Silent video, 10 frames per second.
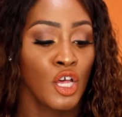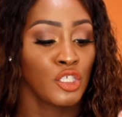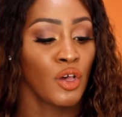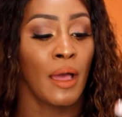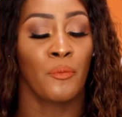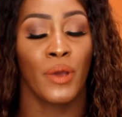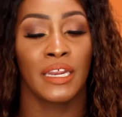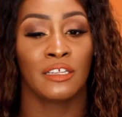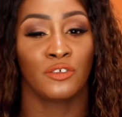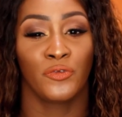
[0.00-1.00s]
So I'm
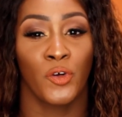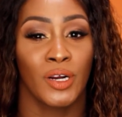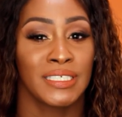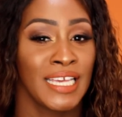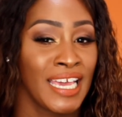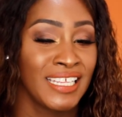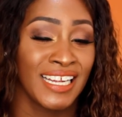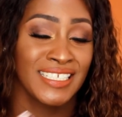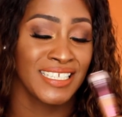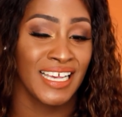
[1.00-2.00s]
waiting for a day
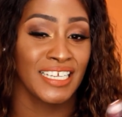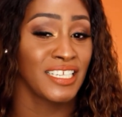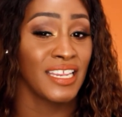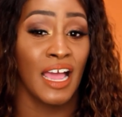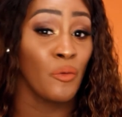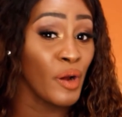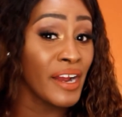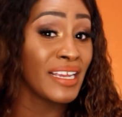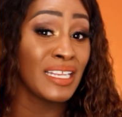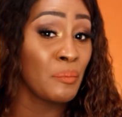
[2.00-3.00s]
that I decide to not
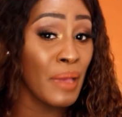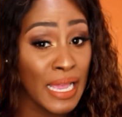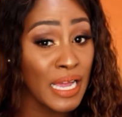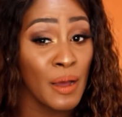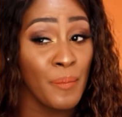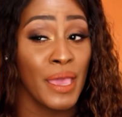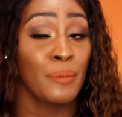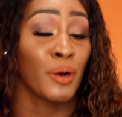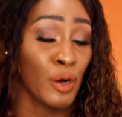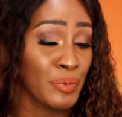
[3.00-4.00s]
wear any makeup
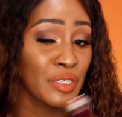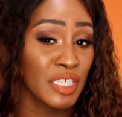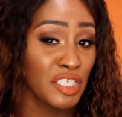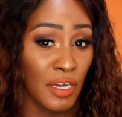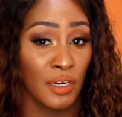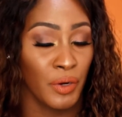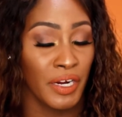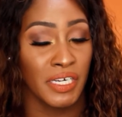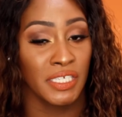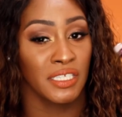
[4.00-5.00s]
and purposely try to
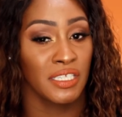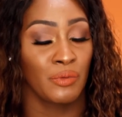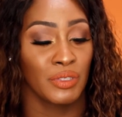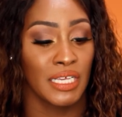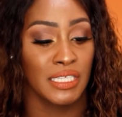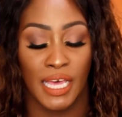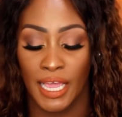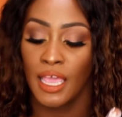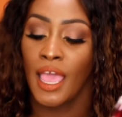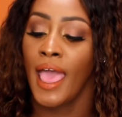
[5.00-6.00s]
wear this to see what that's like.